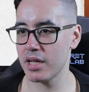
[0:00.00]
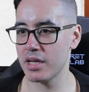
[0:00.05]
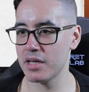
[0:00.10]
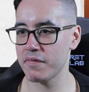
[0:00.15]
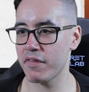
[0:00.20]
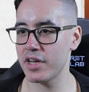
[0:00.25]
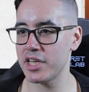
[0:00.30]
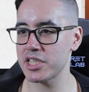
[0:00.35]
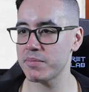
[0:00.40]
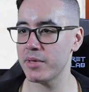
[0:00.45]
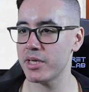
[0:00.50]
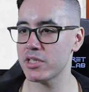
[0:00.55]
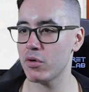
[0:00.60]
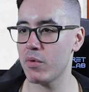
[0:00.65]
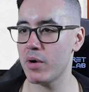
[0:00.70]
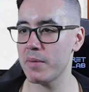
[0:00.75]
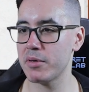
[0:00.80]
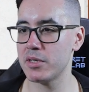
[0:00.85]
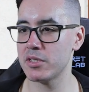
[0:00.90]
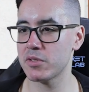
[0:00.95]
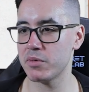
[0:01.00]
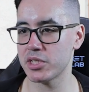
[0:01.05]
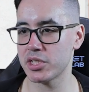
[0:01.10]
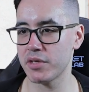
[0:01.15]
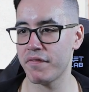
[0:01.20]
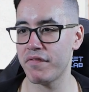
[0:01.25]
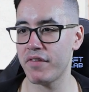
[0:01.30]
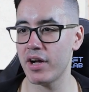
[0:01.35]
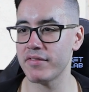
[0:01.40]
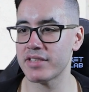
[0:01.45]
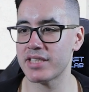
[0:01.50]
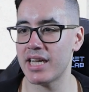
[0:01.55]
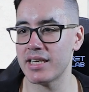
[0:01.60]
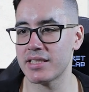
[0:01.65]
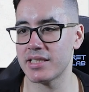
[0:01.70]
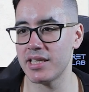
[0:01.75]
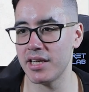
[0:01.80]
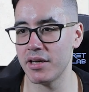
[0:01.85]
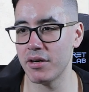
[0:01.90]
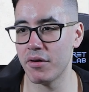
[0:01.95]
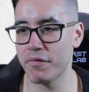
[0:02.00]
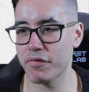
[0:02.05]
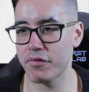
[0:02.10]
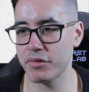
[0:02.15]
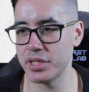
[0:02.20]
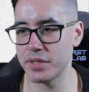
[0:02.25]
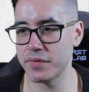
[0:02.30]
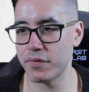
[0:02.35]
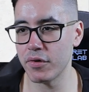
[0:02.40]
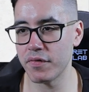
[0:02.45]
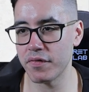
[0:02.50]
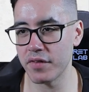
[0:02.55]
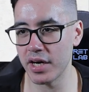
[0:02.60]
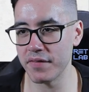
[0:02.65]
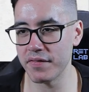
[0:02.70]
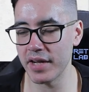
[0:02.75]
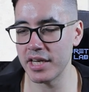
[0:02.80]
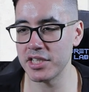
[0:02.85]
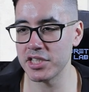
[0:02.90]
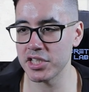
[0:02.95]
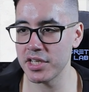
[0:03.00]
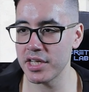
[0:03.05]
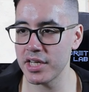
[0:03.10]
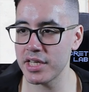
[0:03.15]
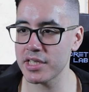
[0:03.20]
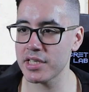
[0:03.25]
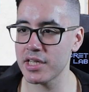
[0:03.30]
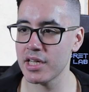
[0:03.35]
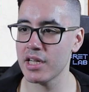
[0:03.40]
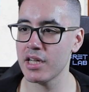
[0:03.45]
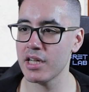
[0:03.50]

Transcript: Flesh Metal weapons, which are 5 attacks hitting on 3s, 4/5 engineered.